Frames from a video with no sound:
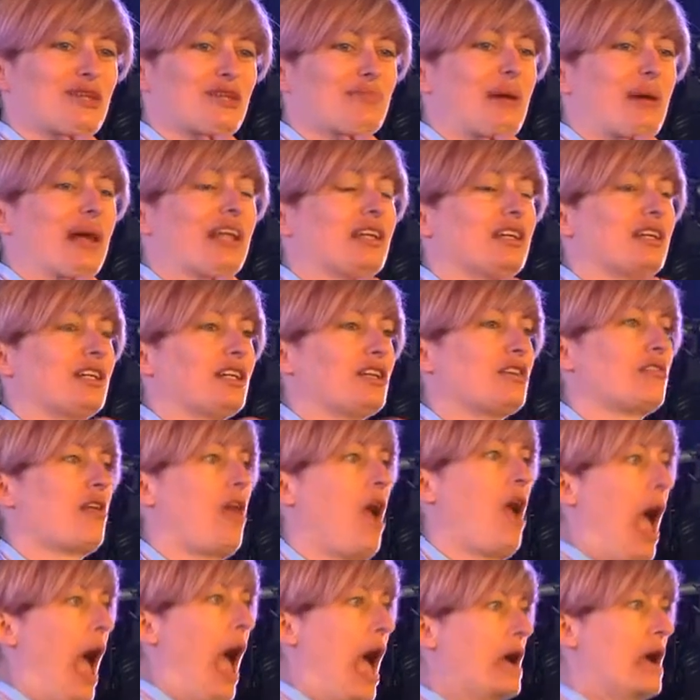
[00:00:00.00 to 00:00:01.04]
Pelican.
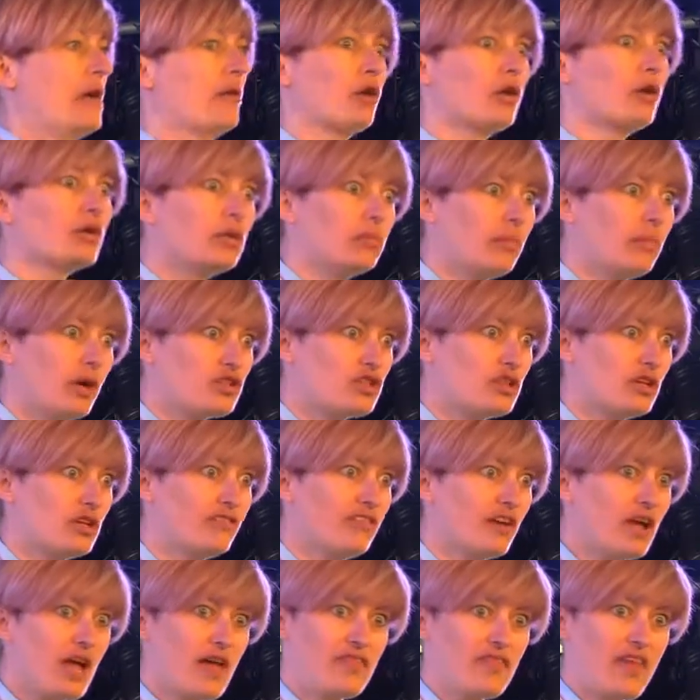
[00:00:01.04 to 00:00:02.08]
God, imagine if I
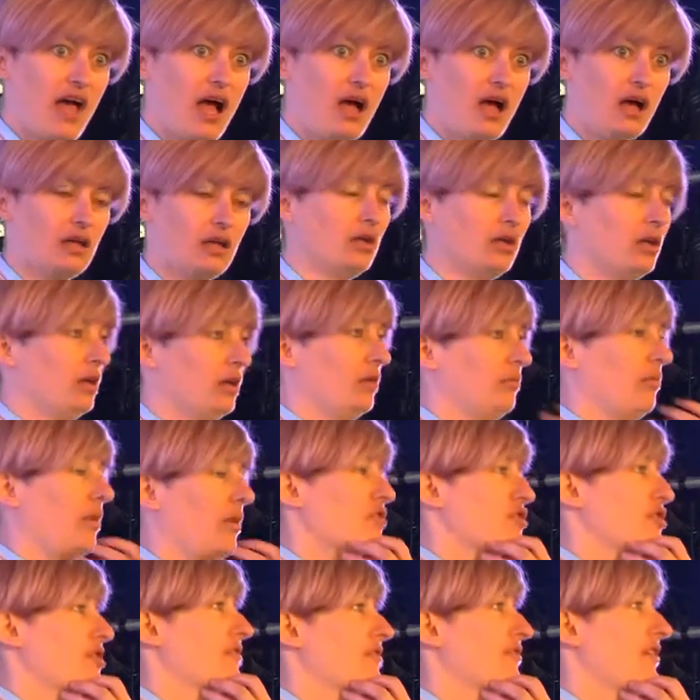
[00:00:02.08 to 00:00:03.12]
had that.
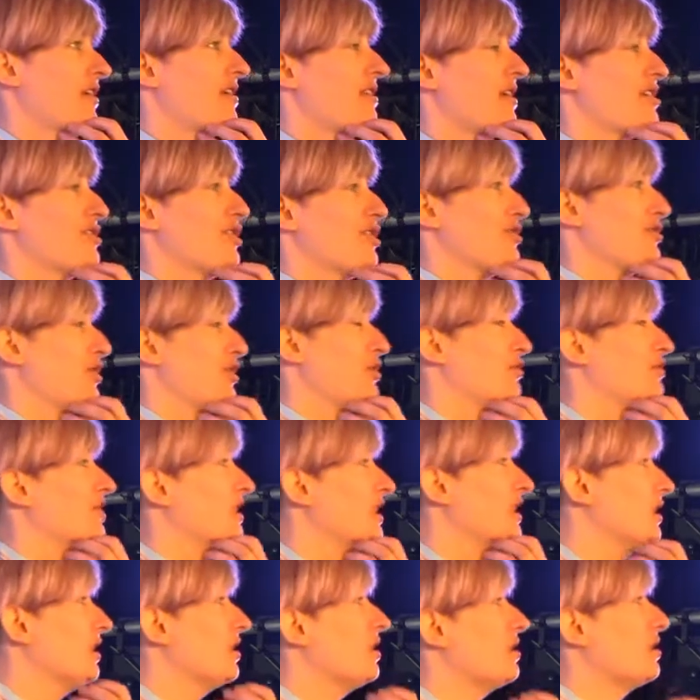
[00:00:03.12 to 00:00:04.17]
Imagine if I had that I don't
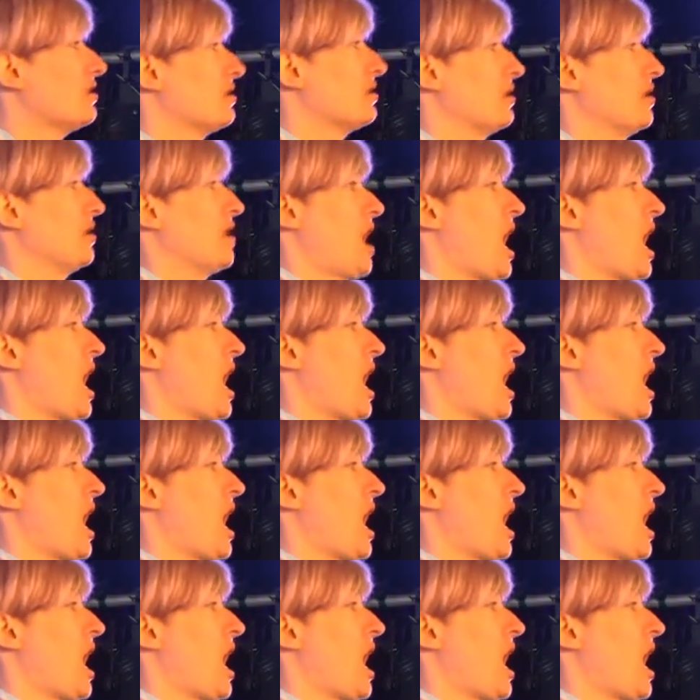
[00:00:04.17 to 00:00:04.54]
realise.